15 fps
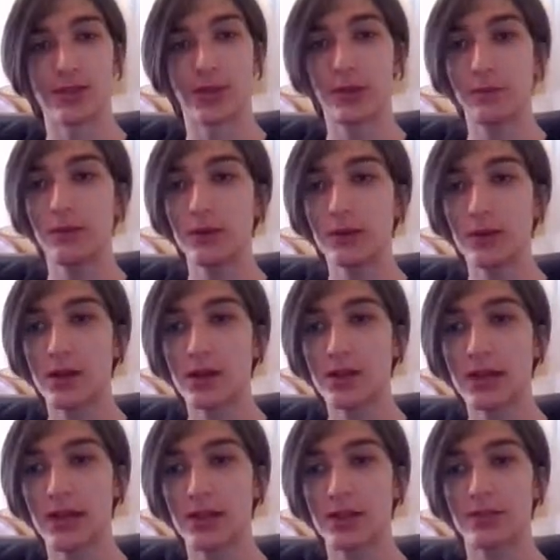Hopefully we're going
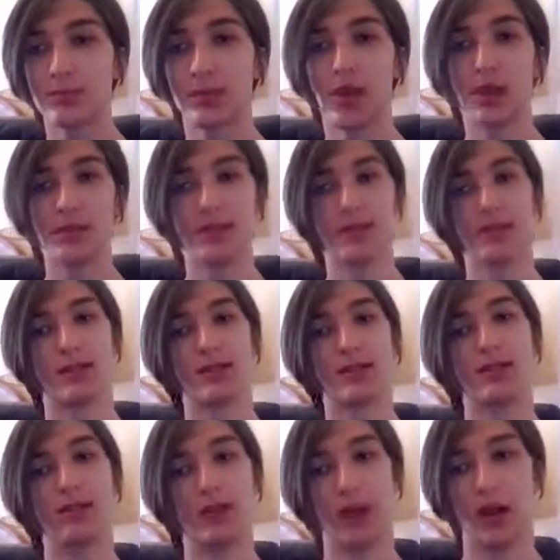to catch some losses,
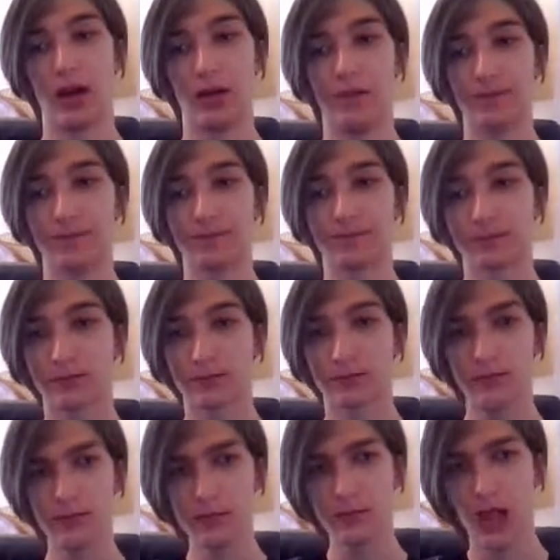too. I'm
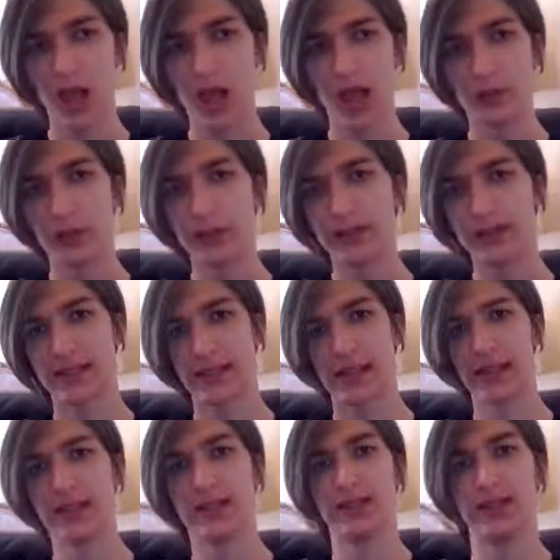really
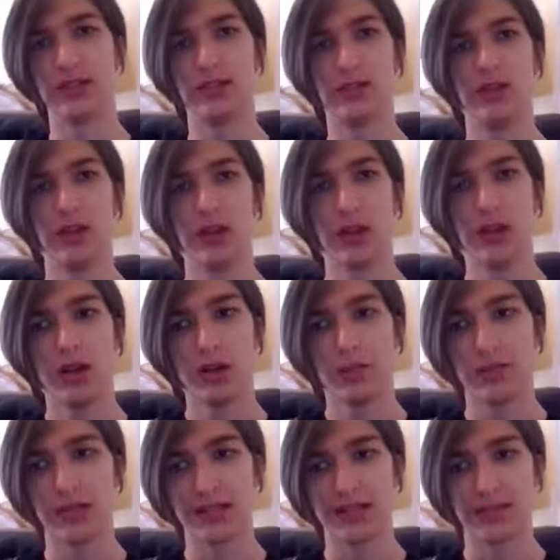excited to
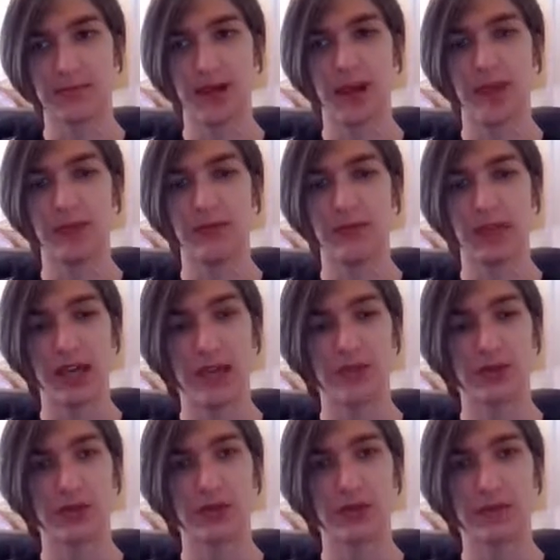play some high-level
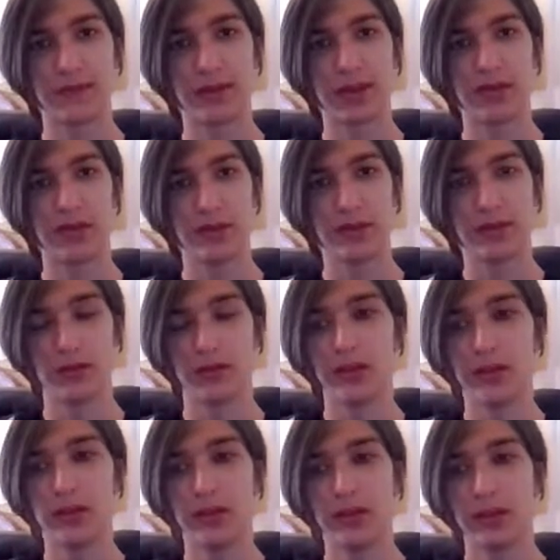games, sort of get in the
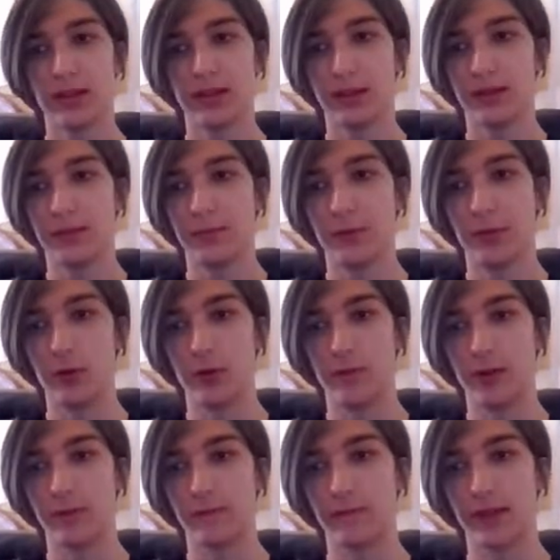
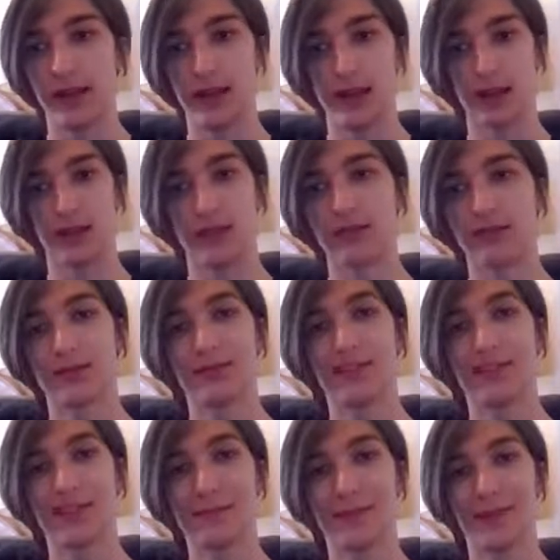Pokemon fighting
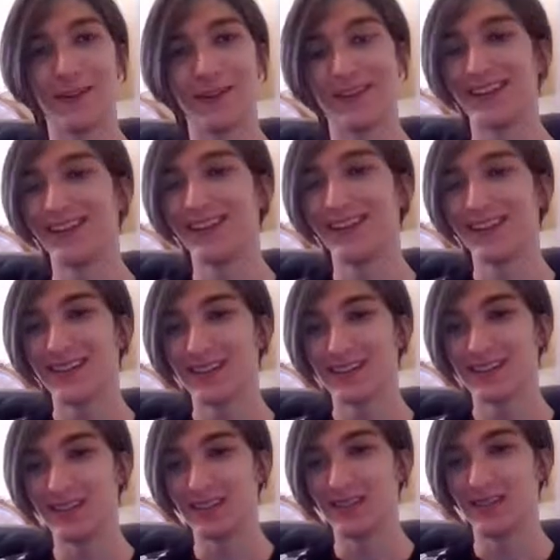spirit.
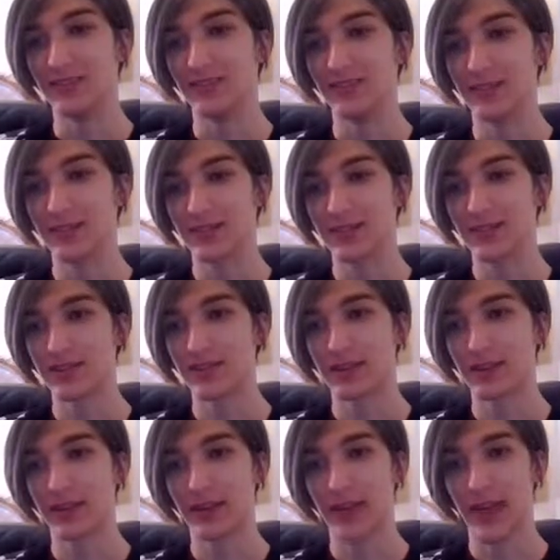So we're just searching
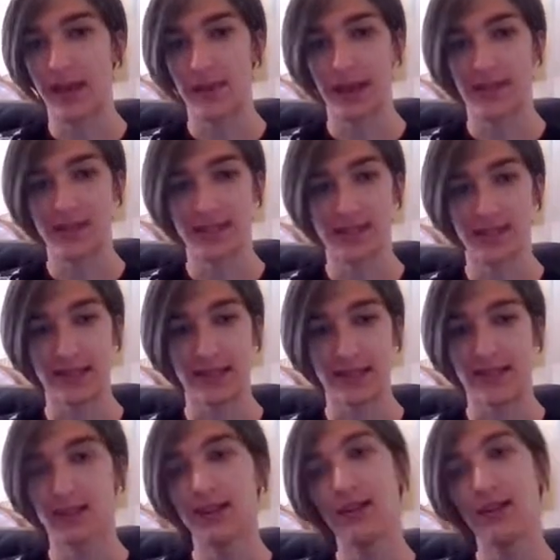for a game, obviously.